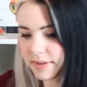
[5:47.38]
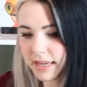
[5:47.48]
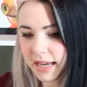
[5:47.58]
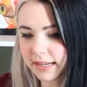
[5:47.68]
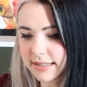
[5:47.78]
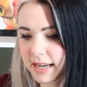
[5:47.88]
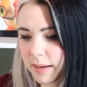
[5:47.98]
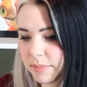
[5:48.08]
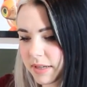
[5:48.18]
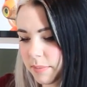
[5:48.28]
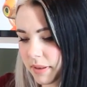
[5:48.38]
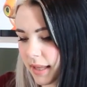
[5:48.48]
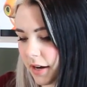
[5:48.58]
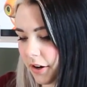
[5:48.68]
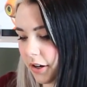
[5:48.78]
me a typed up
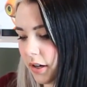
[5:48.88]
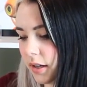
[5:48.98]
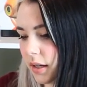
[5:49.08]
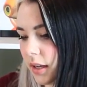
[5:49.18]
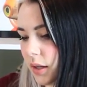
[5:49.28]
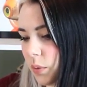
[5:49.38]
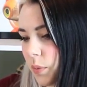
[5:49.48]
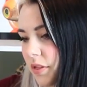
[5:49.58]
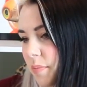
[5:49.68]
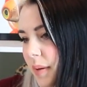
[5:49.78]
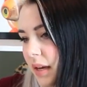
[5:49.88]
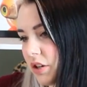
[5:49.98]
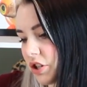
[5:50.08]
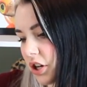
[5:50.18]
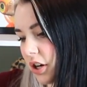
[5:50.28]
letter with a
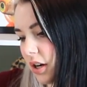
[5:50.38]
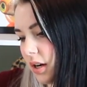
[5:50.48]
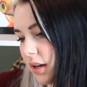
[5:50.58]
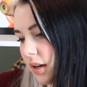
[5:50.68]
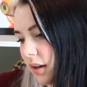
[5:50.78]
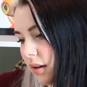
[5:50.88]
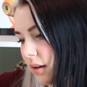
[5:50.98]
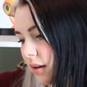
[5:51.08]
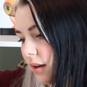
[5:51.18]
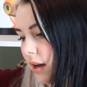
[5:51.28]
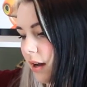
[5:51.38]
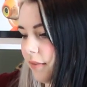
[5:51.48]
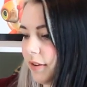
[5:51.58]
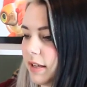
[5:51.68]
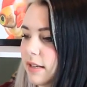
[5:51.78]
picture
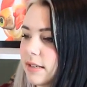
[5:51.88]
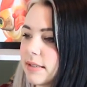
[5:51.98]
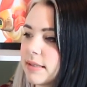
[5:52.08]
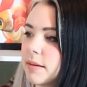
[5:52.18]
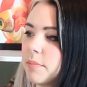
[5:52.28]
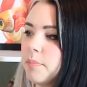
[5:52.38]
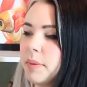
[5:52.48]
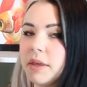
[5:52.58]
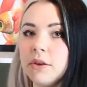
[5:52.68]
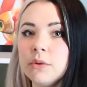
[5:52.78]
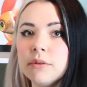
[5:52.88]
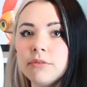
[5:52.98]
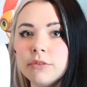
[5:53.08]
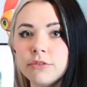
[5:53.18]
of his beautiful